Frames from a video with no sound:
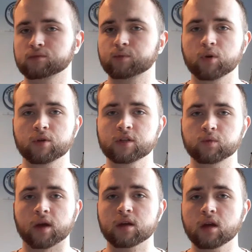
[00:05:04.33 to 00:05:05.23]
put it this
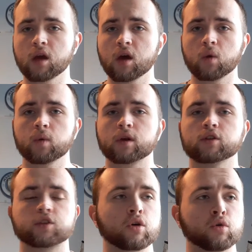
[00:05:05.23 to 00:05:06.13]
way. We could have
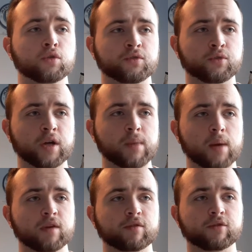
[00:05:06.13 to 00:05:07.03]
scored 3,
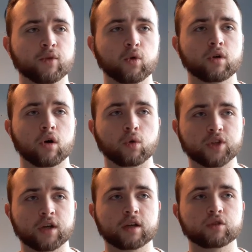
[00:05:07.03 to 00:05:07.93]
maybe even 4 goals
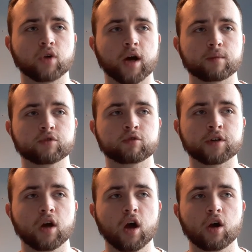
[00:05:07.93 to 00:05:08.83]
against Real Madrid.